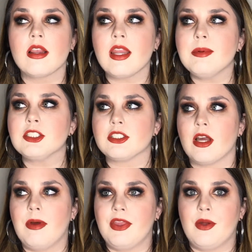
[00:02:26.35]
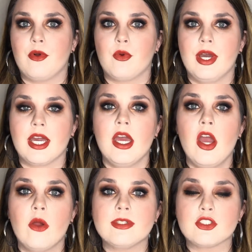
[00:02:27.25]
Let me just talk about that real quick.
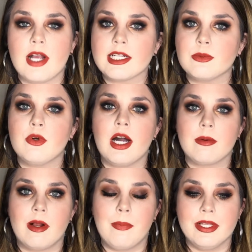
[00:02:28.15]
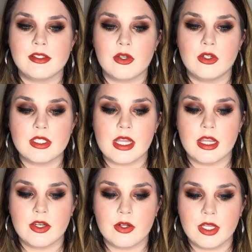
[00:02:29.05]
Retractable eyebrow pencils
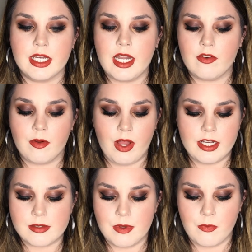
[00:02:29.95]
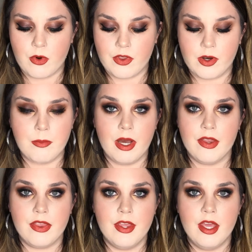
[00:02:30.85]
literally never last me more than a
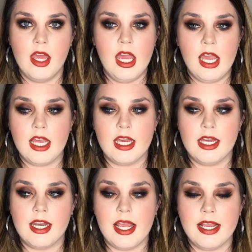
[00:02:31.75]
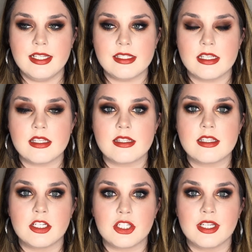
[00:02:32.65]
month, and it is
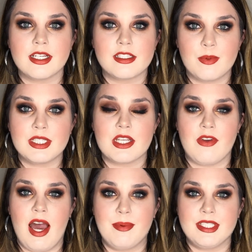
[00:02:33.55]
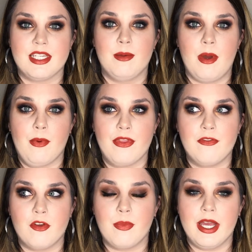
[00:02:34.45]
such an expensive habit to keep up with
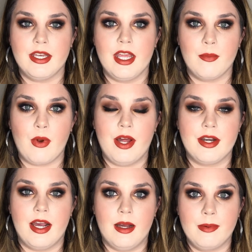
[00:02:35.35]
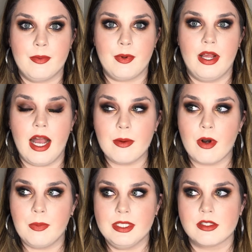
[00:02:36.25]
if you're buying name brand
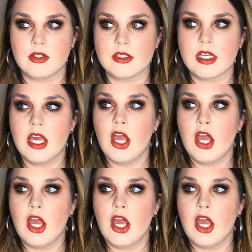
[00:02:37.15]
eyebrow pencils.